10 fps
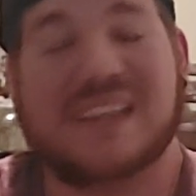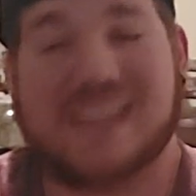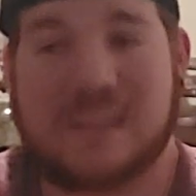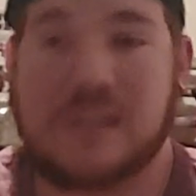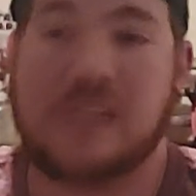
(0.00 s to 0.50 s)

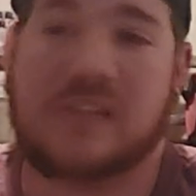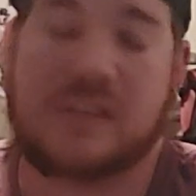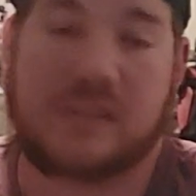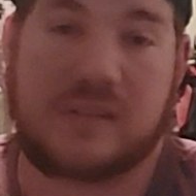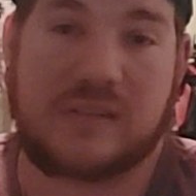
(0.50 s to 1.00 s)
It just
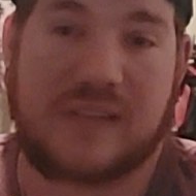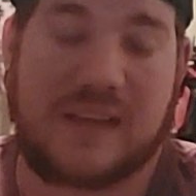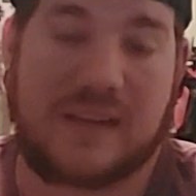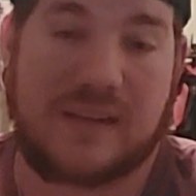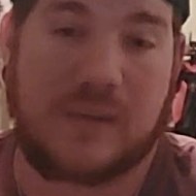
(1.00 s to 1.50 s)
doesn't,
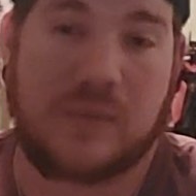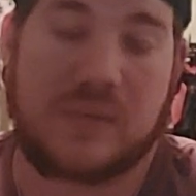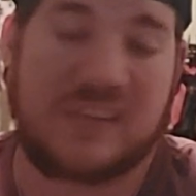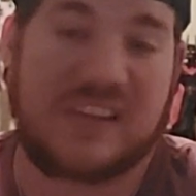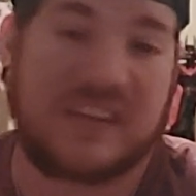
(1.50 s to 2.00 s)
that
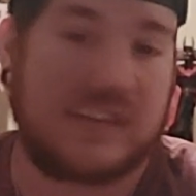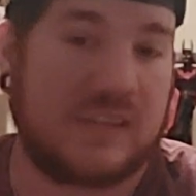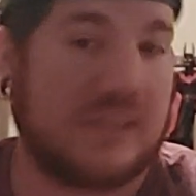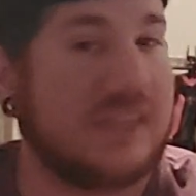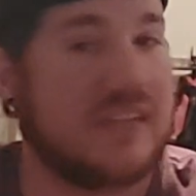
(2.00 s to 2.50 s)
one section
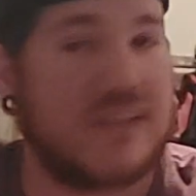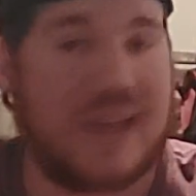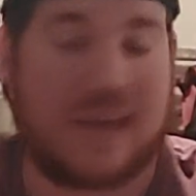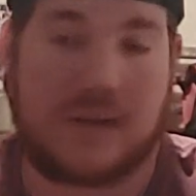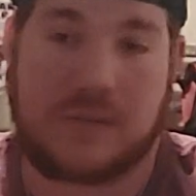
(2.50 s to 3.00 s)
just doesn't
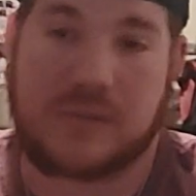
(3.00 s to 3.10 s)
add up.